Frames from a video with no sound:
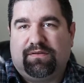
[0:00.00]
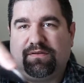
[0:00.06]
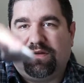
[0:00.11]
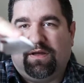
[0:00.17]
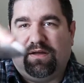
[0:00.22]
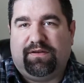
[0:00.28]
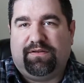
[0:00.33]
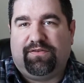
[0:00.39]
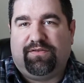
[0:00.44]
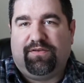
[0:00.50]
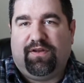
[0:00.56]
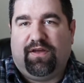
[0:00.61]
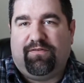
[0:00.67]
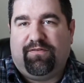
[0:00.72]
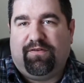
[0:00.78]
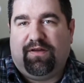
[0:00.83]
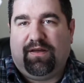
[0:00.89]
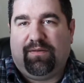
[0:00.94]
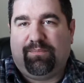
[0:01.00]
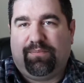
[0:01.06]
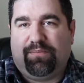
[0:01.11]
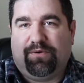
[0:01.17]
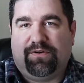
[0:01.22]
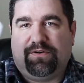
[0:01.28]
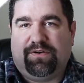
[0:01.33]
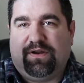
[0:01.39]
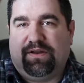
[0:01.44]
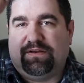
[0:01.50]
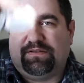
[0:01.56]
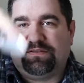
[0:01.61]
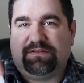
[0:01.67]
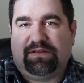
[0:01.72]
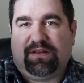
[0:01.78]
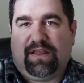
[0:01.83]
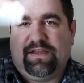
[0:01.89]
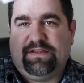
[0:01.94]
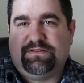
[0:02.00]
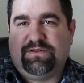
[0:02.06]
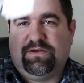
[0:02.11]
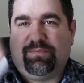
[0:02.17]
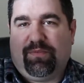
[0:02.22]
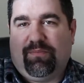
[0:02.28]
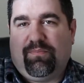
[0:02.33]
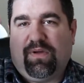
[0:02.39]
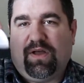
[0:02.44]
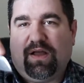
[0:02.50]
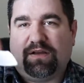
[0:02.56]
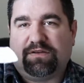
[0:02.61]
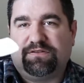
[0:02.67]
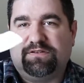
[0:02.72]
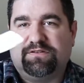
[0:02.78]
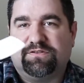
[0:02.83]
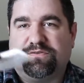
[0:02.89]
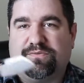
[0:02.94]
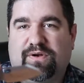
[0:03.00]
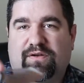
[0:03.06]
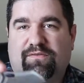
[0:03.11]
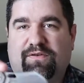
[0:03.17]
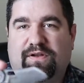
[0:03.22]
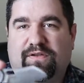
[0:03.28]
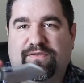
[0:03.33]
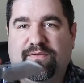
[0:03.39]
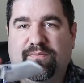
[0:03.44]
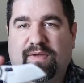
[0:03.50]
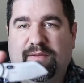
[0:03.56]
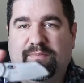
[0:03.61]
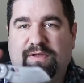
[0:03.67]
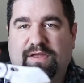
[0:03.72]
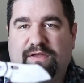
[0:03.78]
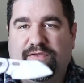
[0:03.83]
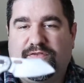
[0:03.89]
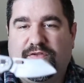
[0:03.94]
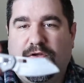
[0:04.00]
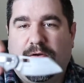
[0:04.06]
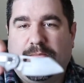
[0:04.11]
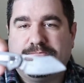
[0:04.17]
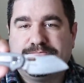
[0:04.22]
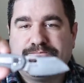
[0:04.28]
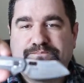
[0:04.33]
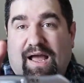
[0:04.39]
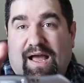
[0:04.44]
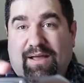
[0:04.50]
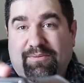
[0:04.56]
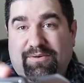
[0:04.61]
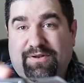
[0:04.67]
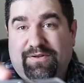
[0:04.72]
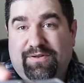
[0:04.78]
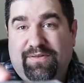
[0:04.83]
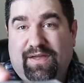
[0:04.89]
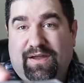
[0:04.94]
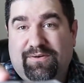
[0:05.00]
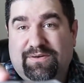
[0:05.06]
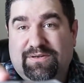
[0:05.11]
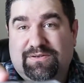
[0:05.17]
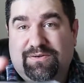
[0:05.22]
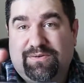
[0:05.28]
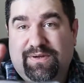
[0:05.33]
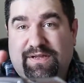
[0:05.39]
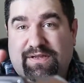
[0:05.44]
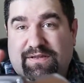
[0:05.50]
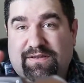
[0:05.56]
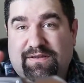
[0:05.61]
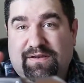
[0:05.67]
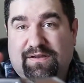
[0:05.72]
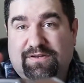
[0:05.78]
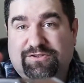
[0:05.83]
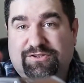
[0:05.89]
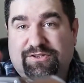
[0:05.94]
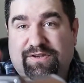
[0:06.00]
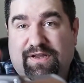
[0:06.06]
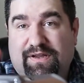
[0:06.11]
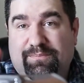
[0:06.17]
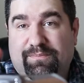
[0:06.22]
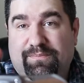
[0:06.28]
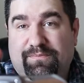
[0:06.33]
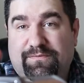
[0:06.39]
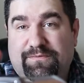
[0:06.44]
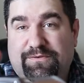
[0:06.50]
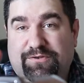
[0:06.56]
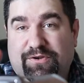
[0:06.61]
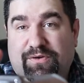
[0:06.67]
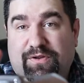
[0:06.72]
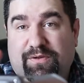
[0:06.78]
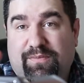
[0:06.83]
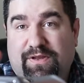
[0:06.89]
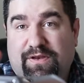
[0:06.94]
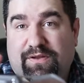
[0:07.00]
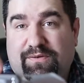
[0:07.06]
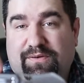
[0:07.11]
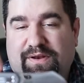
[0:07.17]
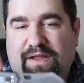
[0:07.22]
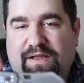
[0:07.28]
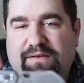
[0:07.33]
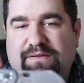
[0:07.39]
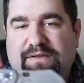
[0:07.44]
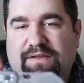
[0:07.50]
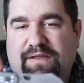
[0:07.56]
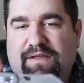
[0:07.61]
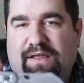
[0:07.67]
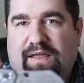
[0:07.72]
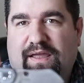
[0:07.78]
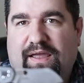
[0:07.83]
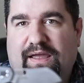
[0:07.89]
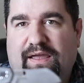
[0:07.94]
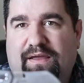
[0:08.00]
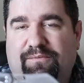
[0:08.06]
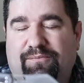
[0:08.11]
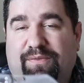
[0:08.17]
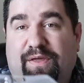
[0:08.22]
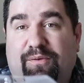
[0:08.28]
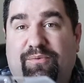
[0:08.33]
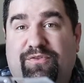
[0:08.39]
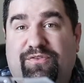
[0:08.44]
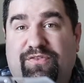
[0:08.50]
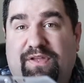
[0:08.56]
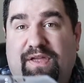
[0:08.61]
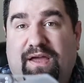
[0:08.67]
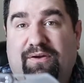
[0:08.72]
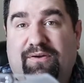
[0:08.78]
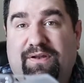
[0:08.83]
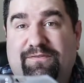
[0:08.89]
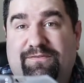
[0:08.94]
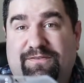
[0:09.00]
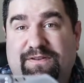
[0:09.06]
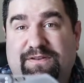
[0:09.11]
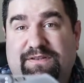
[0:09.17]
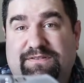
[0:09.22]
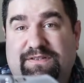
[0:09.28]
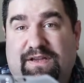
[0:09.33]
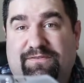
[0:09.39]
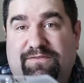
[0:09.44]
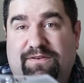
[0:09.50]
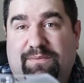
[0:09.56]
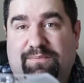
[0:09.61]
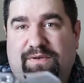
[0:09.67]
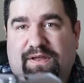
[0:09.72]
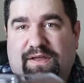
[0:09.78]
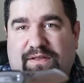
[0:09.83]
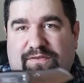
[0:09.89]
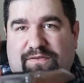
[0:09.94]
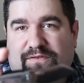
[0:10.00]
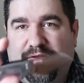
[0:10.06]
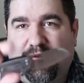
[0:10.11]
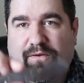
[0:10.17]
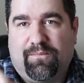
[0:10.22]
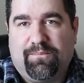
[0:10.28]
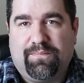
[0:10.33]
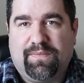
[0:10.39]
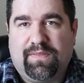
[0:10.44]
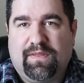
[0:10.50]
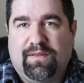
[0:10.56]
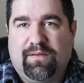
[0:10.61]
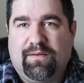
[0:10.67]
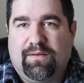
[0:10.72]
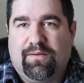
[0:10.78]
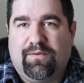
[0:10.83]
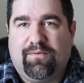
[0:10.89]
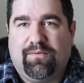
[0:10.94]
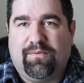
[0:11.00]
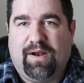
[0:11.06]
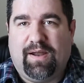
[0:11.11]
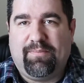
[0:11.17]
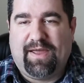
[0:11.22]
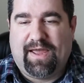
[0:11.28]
cutting stuff up or trying to slice open boxes or whatever else it may be. So I'm going to do that real quick. I'll show you me doing it, and then we'll see how it feels after I'm done. So right